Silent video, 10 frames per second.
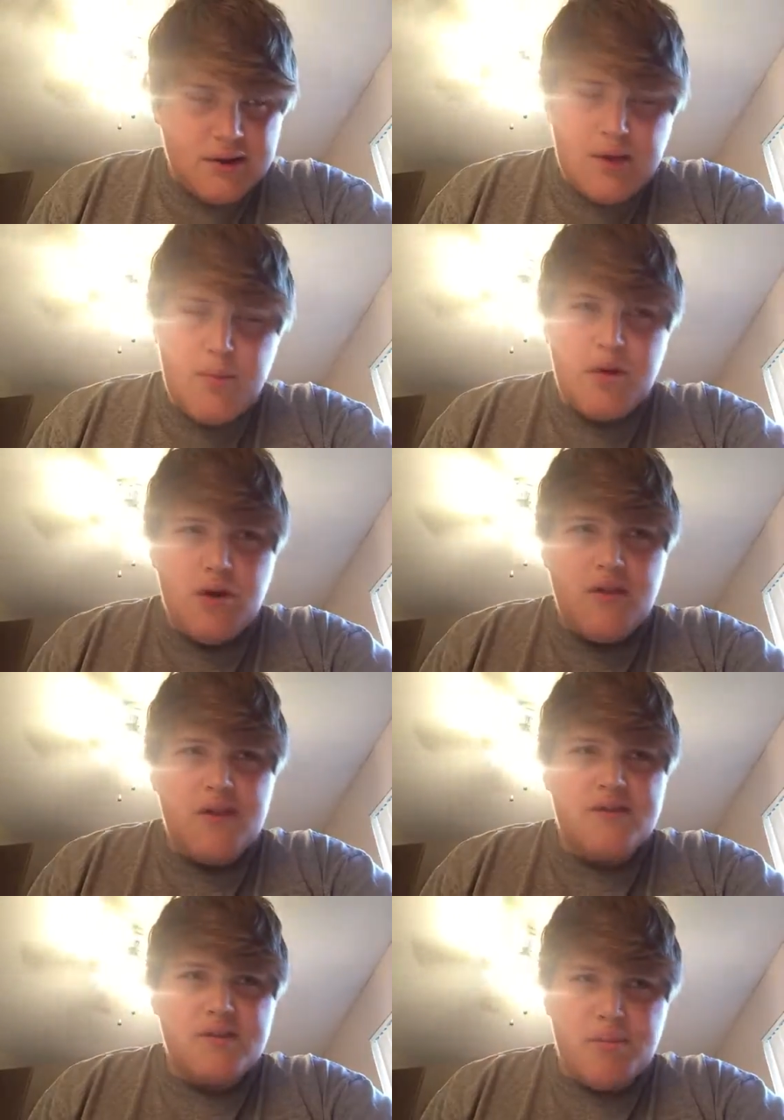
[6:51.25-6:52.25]
get beyond
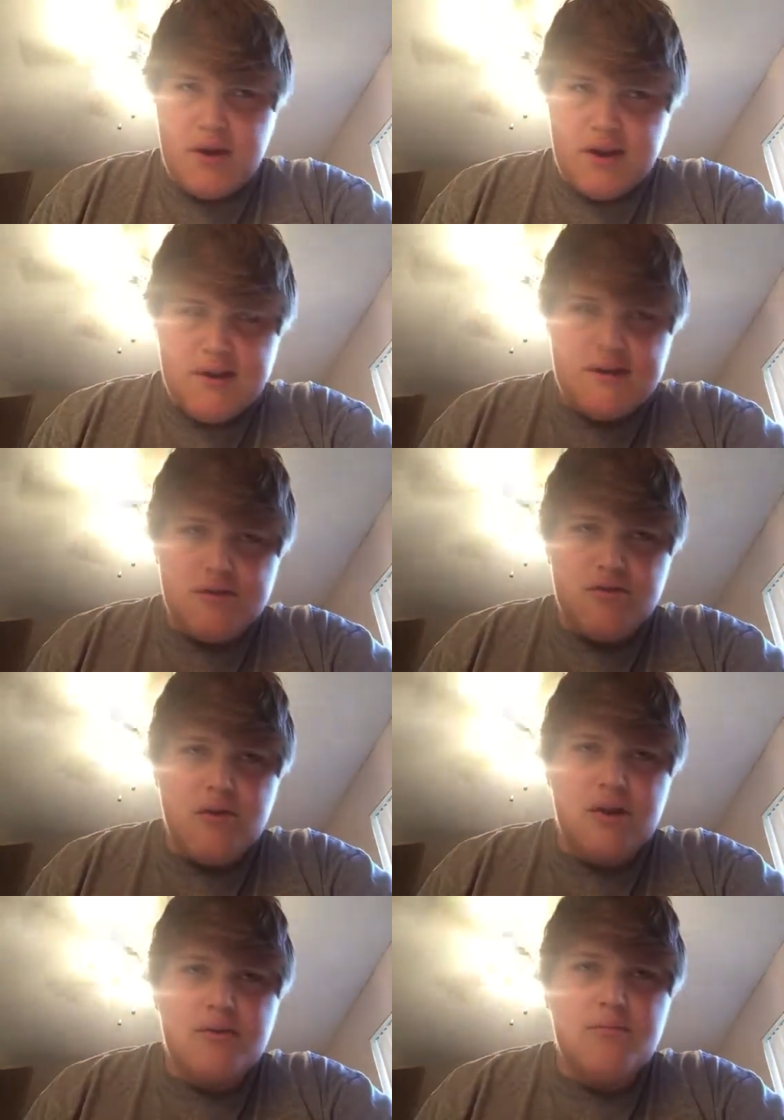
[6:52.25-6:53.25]
this dependence and
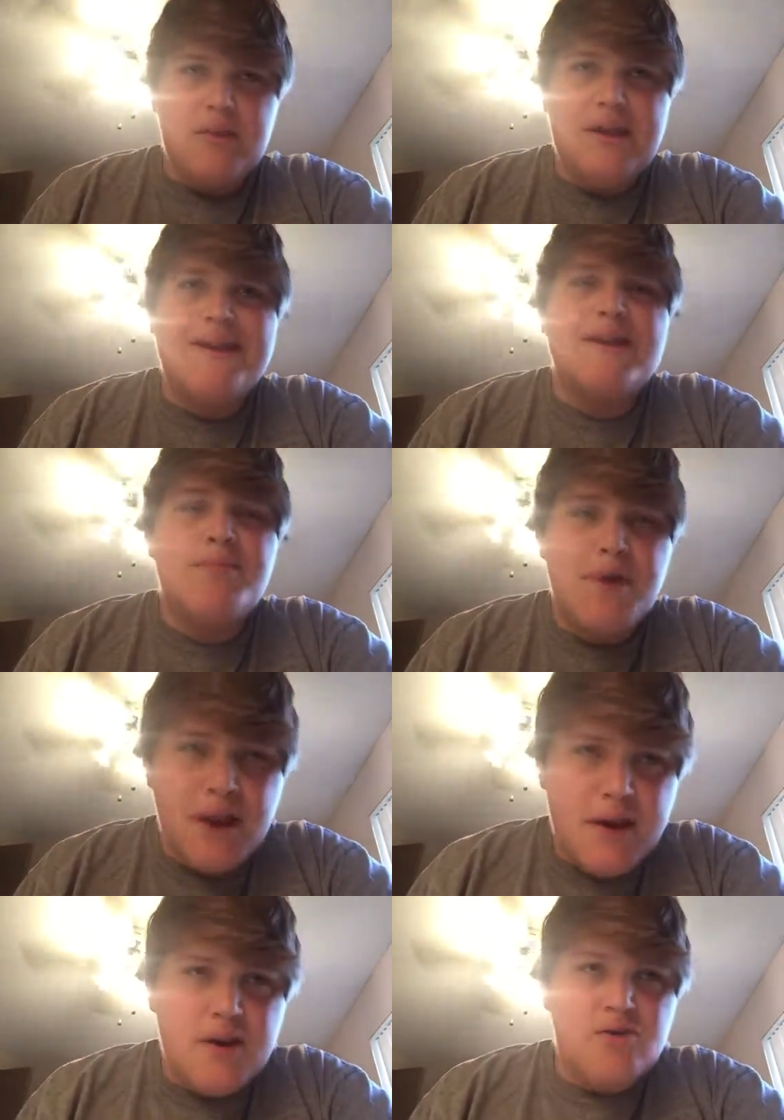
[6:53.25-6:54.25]
trying to be
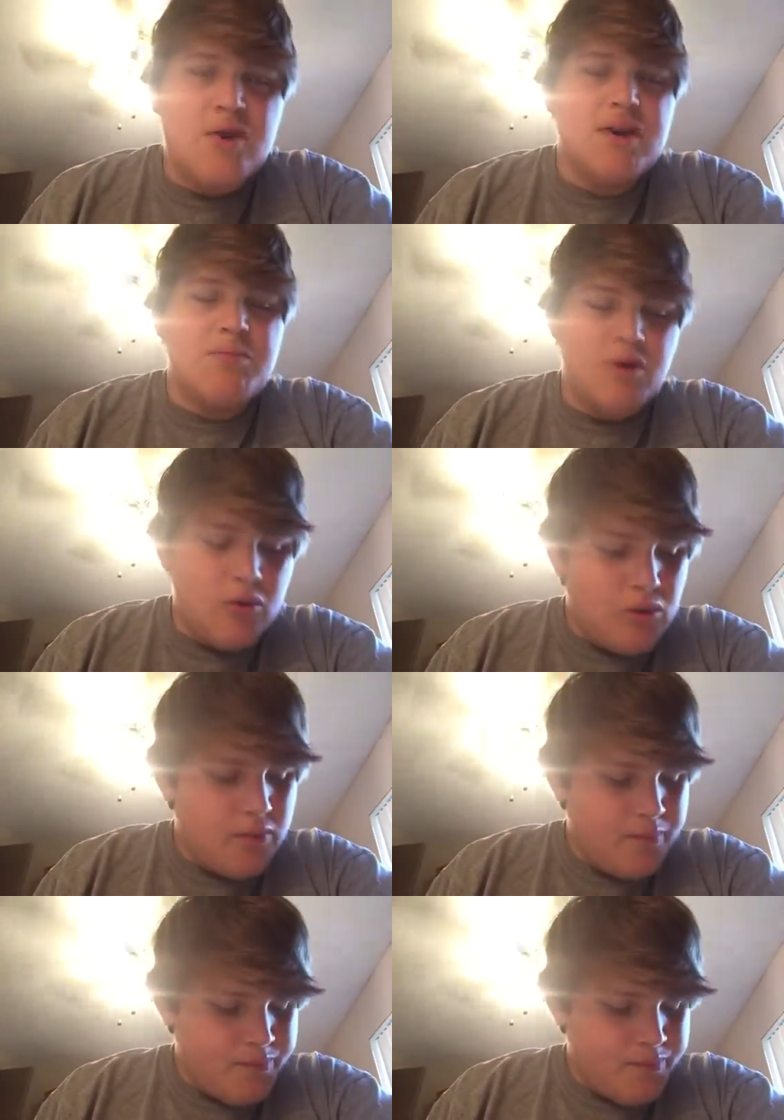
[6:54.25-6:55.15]
independent and trying to be whole.